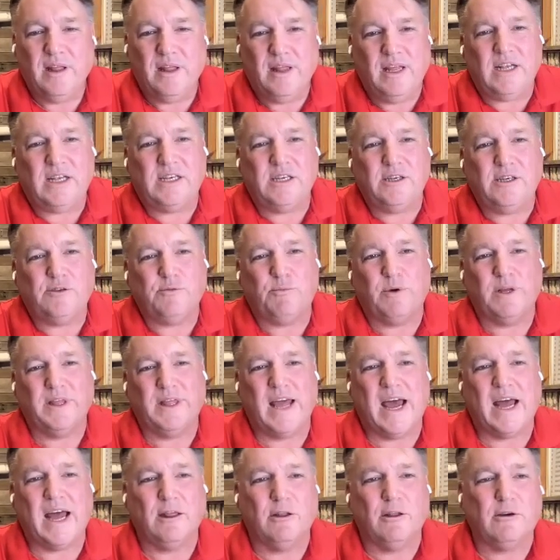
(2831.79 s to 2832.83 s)
This is
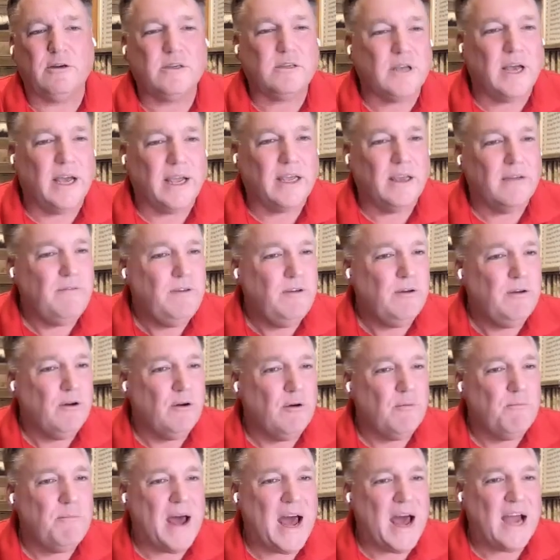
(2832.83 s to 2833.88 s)
what that looks like. If you
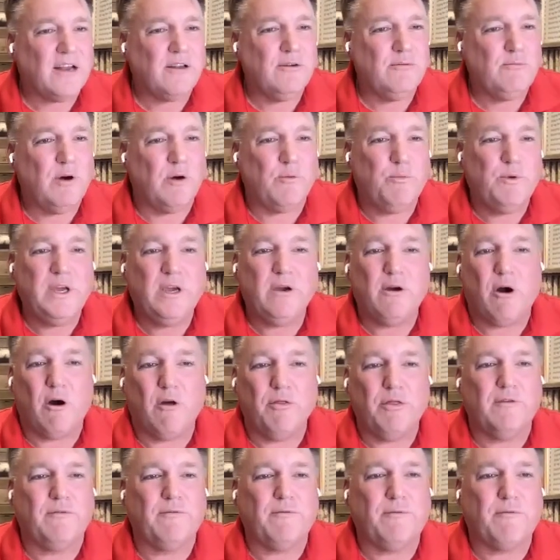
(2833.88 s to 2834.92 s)
go back to what we
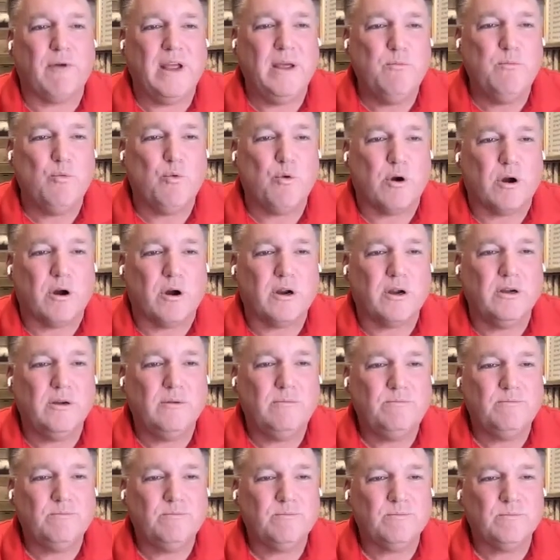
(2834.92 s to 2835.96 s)
call the framework,
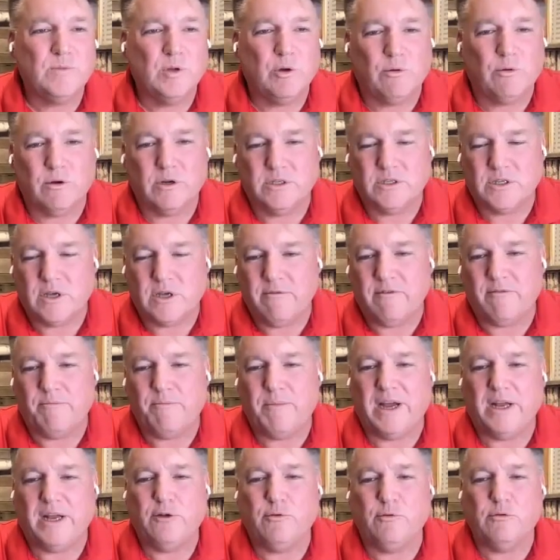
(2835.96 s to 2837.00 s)
or in some
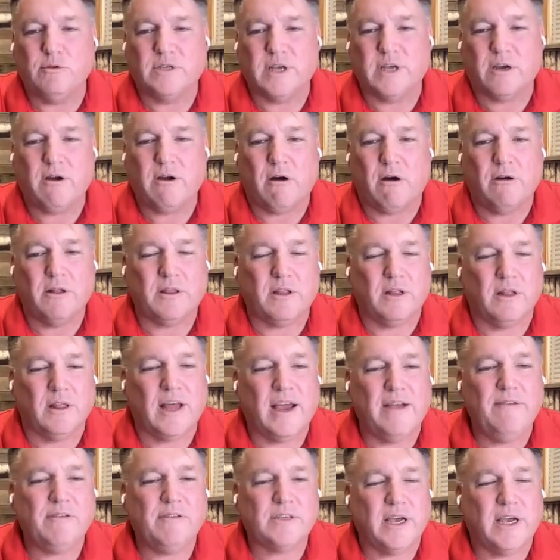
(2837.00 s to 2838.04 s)
of my tools, I call it the
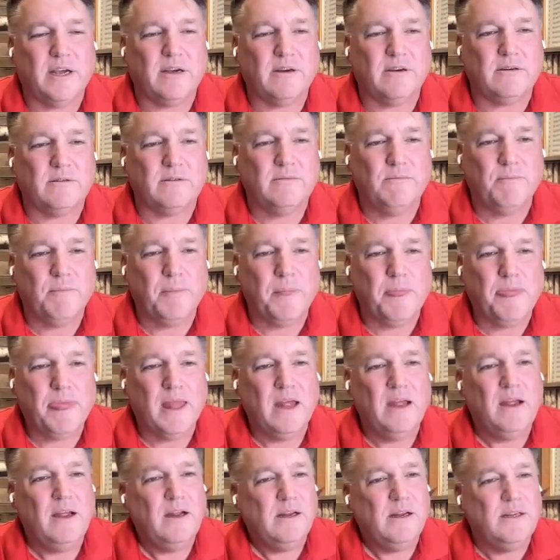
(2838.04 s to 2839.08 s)
life cycle.
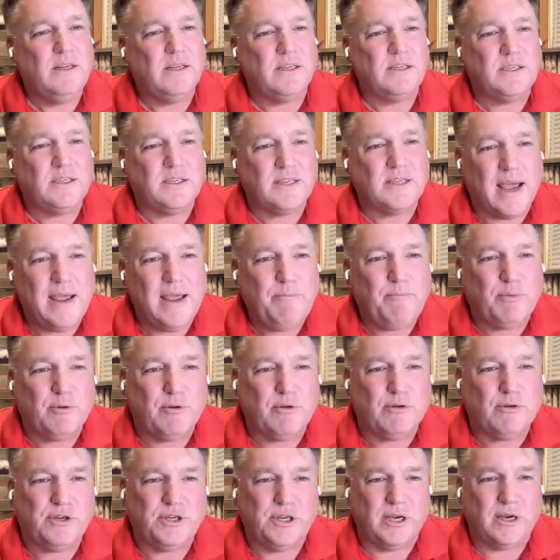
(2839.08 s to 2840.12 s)

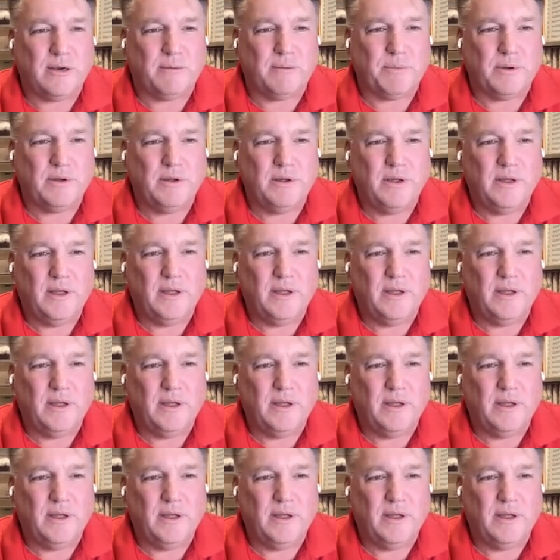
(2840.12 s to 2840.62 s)
Discipleship